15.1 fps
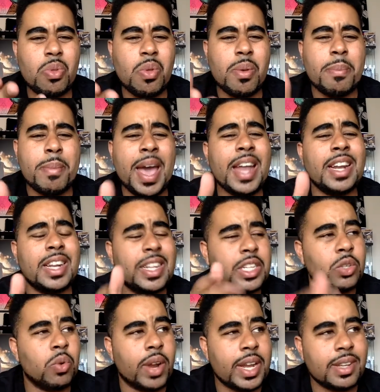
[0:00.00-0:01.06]
Madelyn
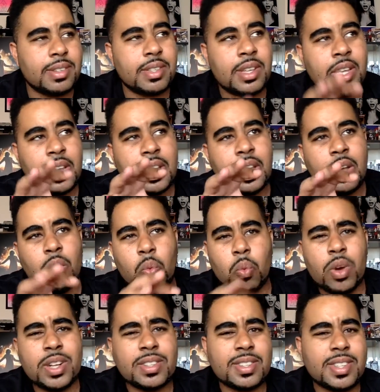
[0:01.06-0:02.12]
Grace.
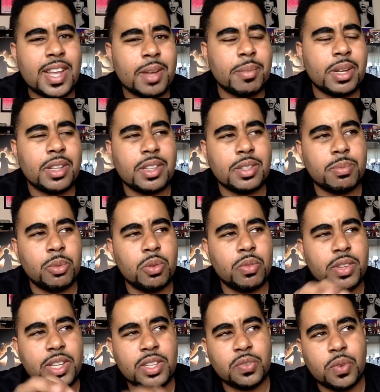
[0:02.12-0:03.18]
One segment of this
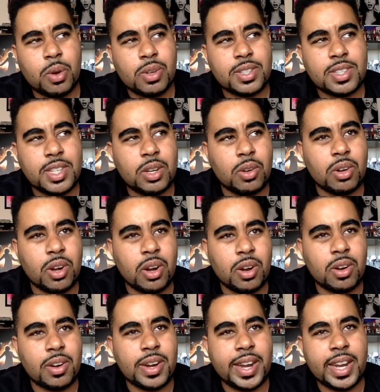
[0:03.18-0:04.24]
movie is focusing on
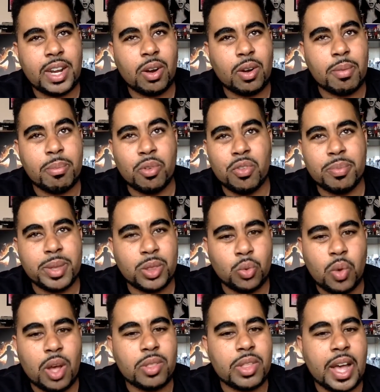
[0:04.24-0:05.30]
her and her movement
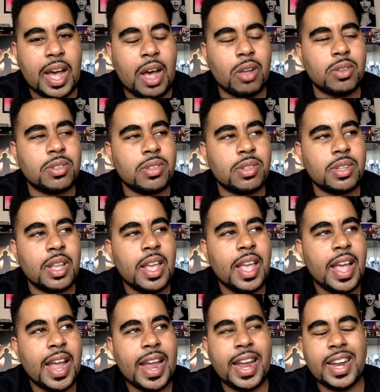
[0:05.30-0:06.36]
throughout the house.
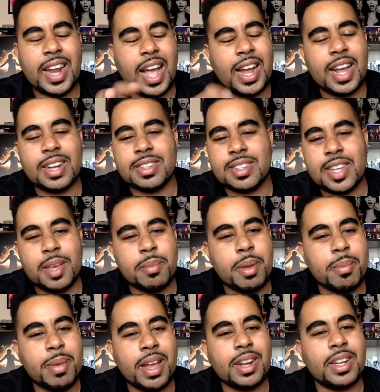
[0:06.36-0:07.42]
And I gotta say, man,
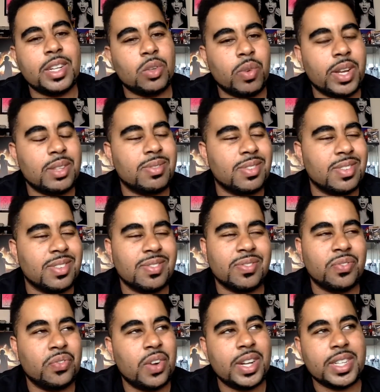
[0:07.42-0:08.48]
Madelyn Grace was
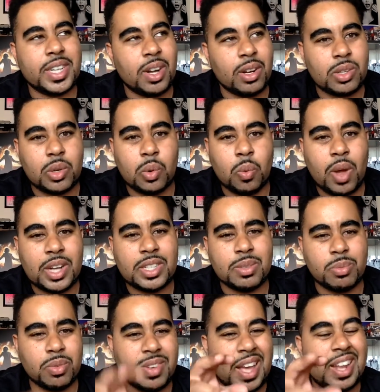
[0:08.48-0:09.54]
a fun character to watch in the
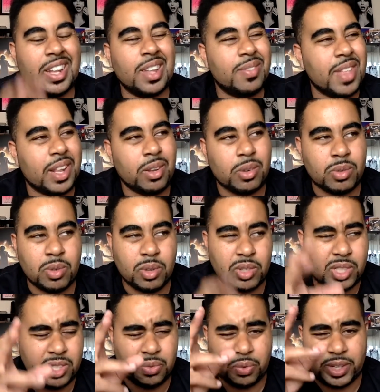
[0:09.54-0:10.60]
movie. I love that little girl.
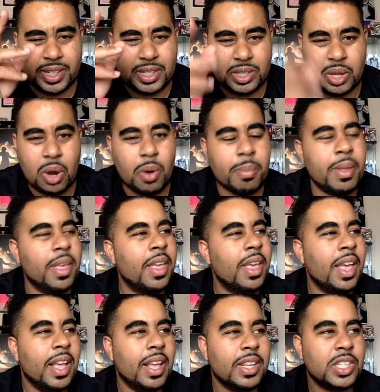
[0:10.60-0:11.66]
She's freaking dope.
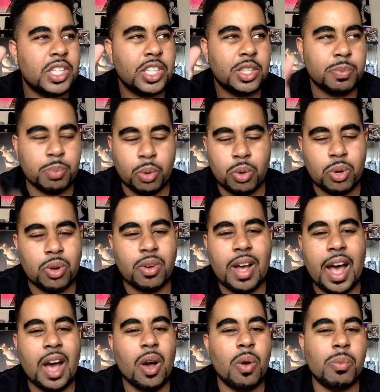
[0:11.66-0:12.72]
She's brutal.
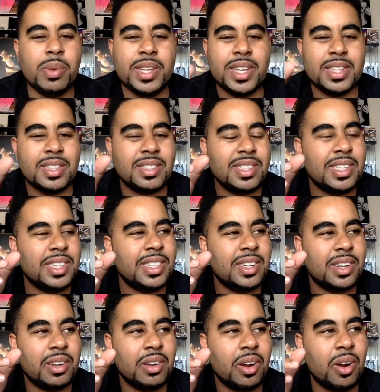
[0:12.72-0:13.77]
I hope we get to see
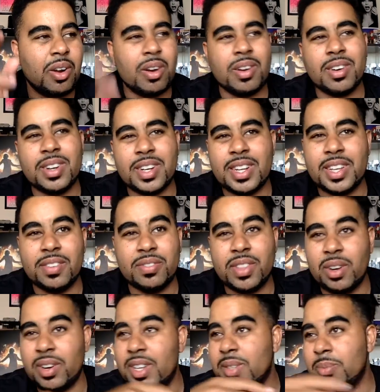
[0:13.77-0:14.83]
her if
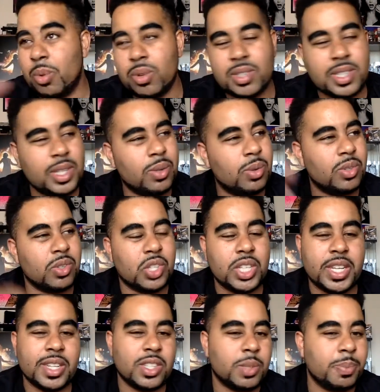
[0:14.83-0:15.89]
there is more sequels or she
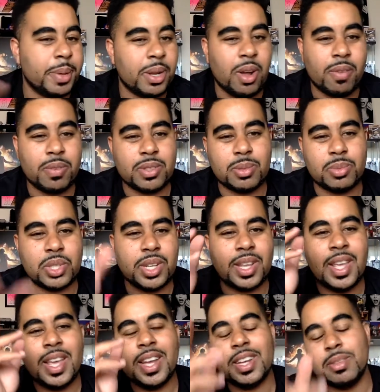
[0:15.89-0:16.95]
get a spinoff or some shit.
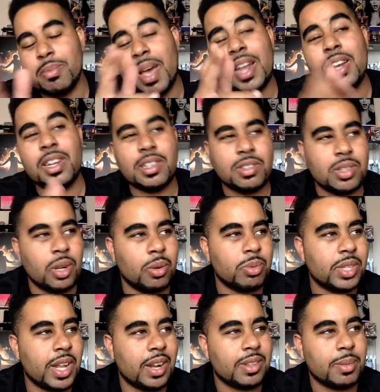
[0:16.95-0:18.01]
Madelyn's dope.
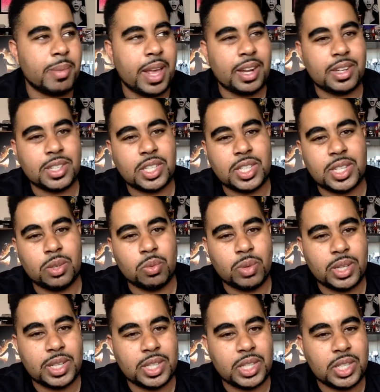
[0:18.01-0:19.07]
Shout out to Madelyn. She did a
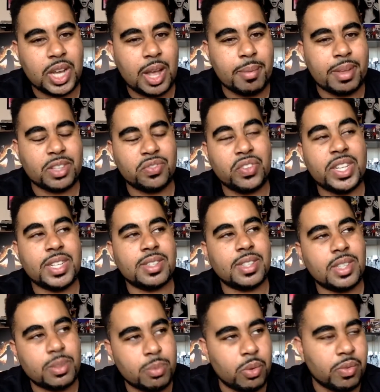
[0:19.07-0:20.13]
really good job as Phoenix in
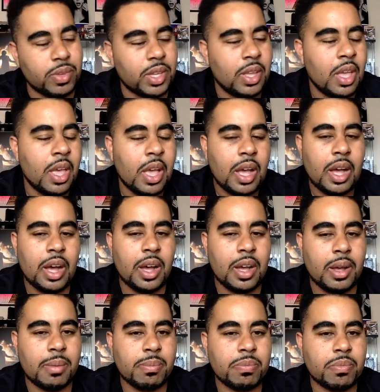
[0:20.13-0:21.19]
this movie.
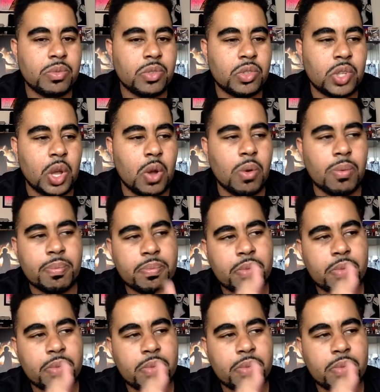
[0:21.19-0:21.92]
So,